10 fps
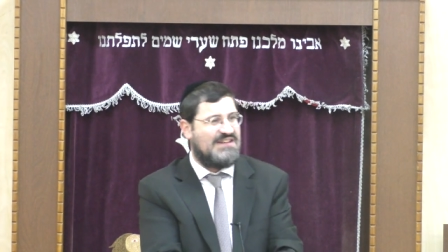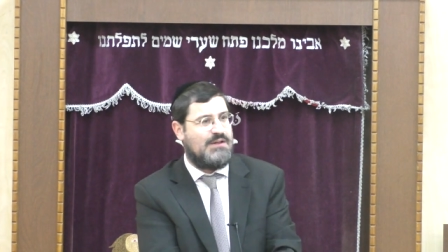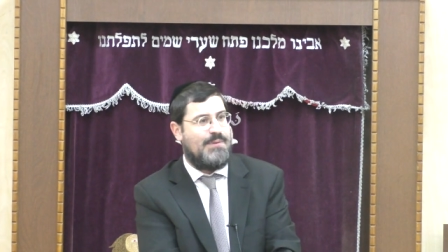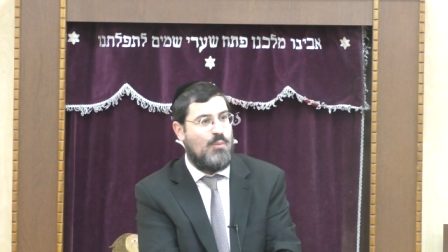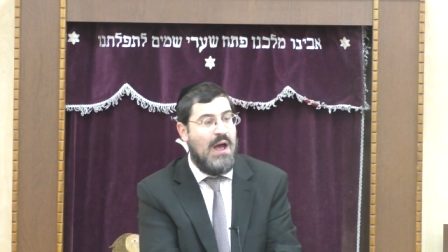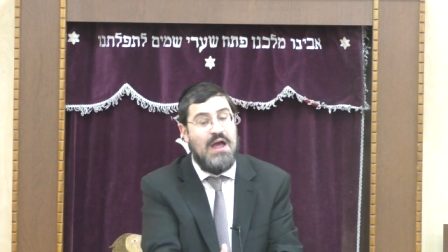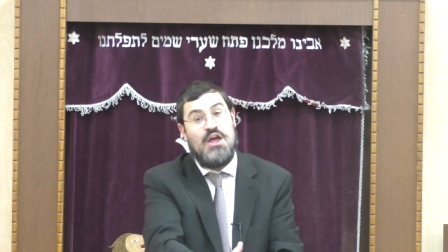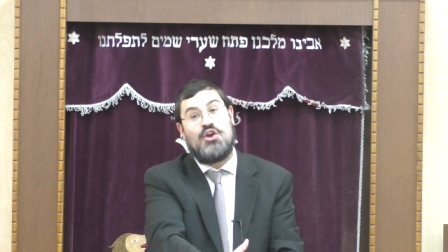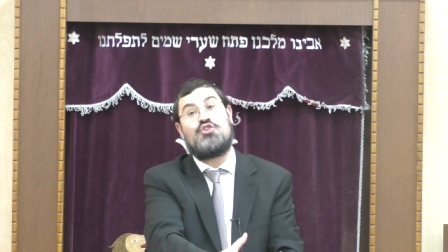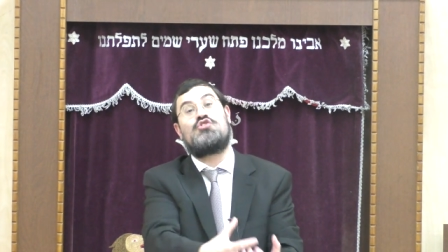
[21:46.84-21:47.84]
a little bit wet,
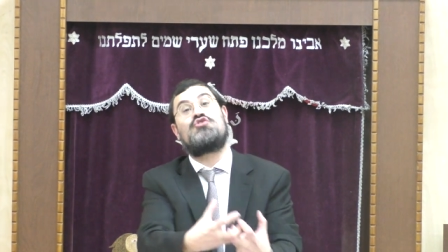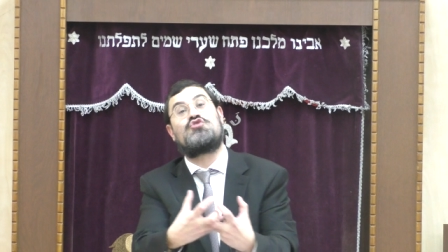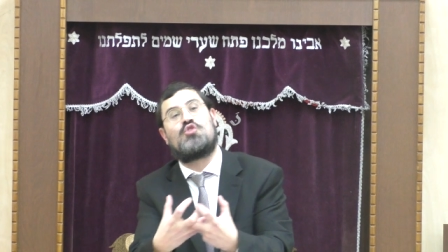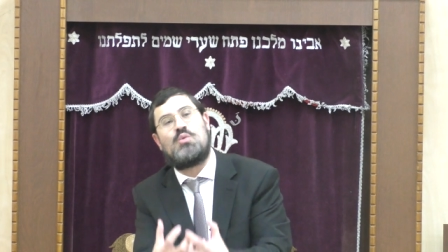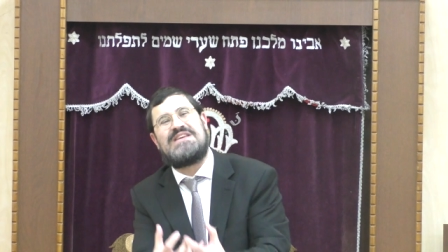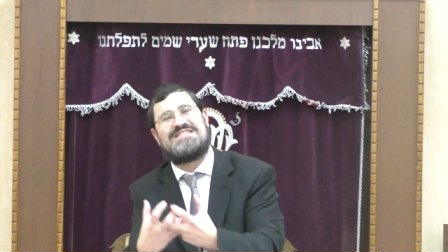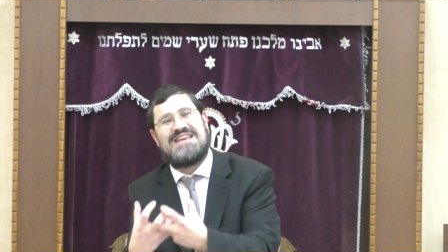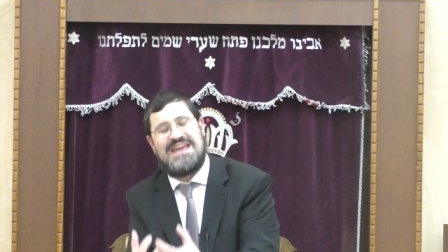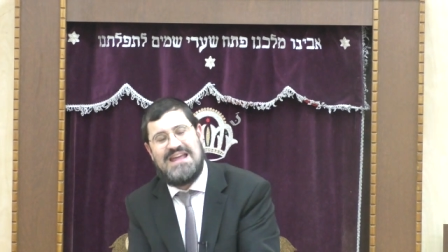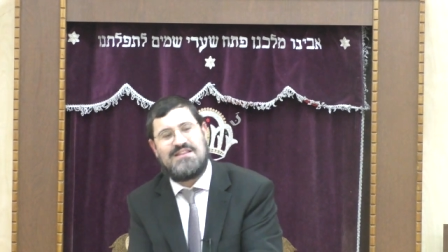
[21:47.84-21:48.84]
because you're
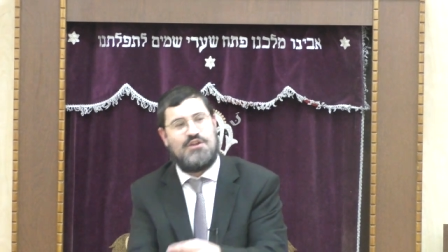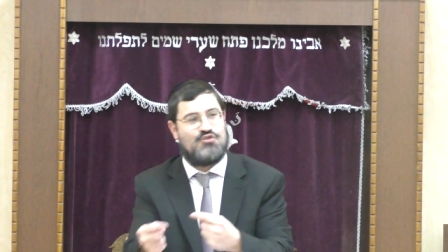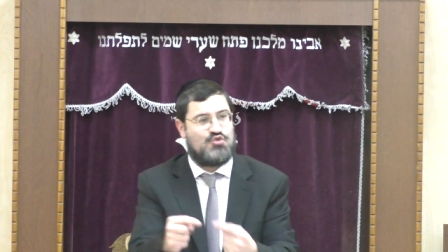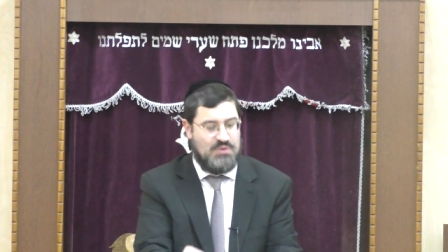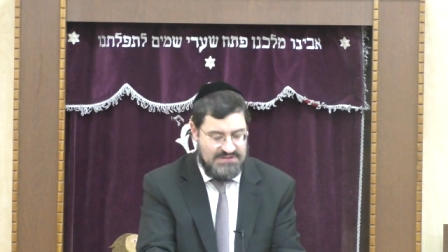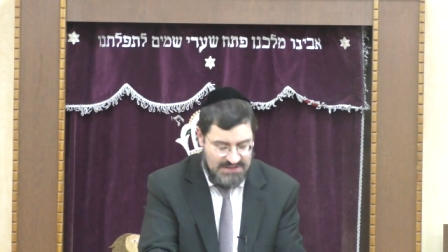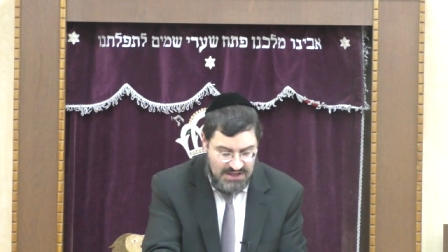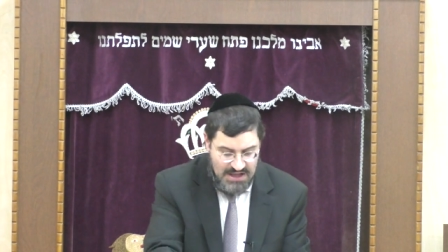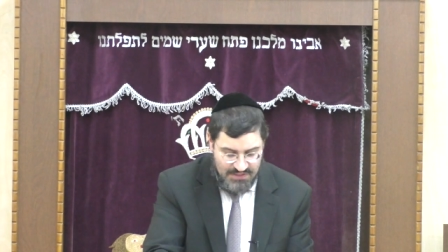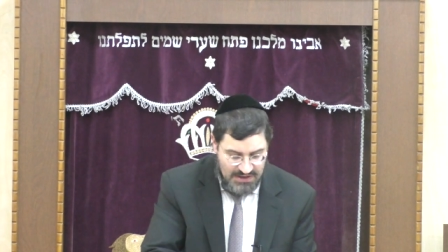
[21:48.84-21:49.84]
squeezing it, and you're
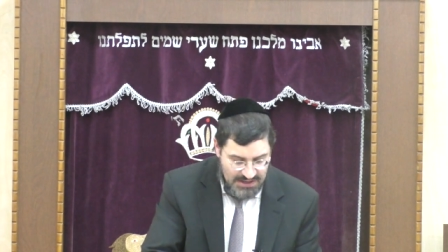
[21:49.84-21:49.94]
squeezing the